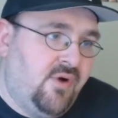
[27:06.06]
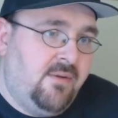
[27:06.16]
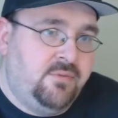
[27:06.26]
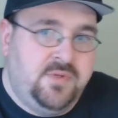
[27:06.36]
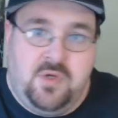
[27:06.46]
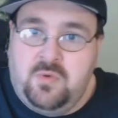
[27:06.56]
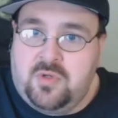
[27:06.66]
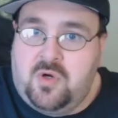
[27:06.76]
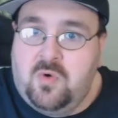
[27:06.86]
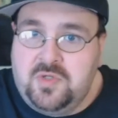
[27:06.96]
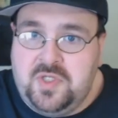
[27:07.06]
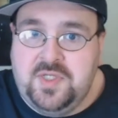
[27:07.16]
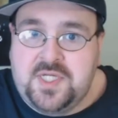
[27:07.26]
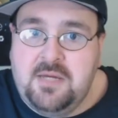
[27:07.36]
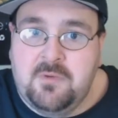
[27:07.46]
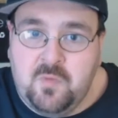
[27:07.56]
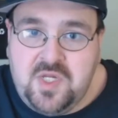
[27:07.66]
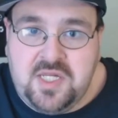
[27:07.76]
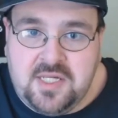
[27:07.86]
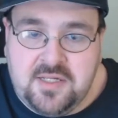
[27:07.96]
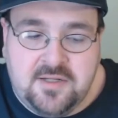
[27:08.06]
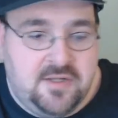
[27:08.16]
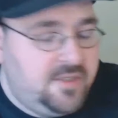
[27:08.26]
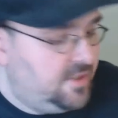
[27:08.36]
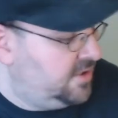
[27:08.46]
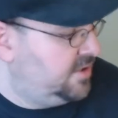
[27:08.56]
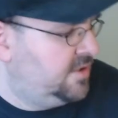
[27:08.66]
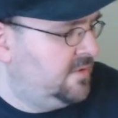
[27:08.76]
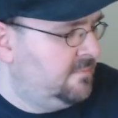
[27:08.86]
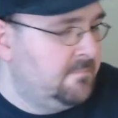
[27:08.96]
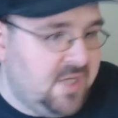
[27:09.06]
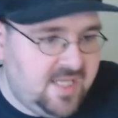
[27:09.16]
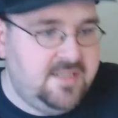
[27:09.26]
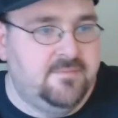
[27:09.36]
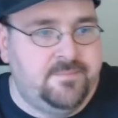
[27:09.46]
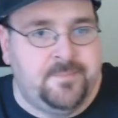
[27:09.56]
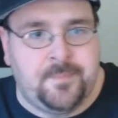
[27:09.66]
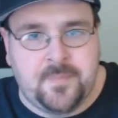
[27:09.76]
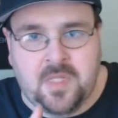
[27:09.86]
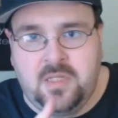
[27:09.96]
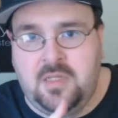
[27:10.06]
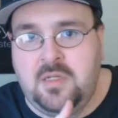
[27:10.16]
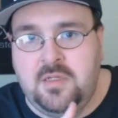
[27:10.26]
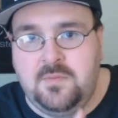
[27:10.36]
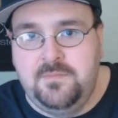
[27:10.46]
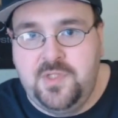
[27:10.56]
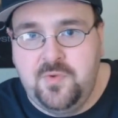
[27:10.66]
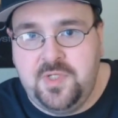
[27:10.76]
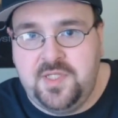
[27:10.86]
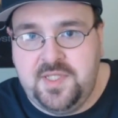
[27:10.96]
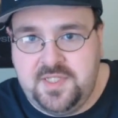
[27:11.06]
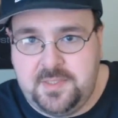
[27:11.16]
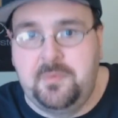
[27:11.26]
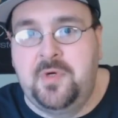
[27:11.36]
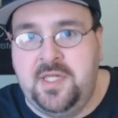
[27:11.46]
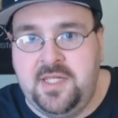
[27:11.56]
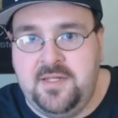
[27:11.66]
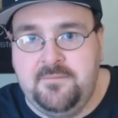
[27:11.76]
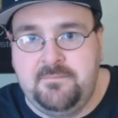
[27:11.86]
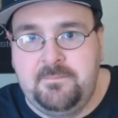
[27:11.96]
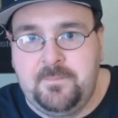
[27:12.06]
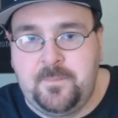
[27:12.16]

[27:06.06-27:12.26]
probably over the course of this coming weekend. But doing it this way,